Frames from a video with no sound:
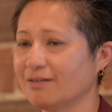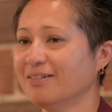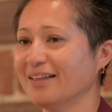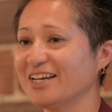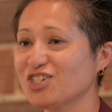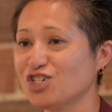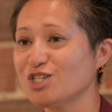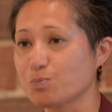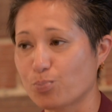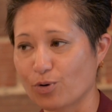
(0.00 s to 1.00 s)
Like,
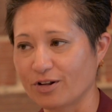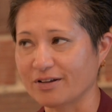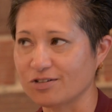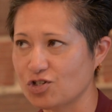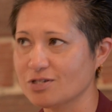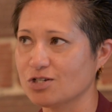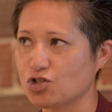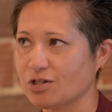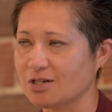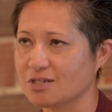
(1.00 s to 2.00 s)
she's brilliant, she's a
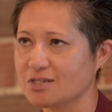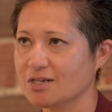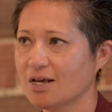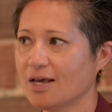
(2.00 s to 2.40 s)
genius.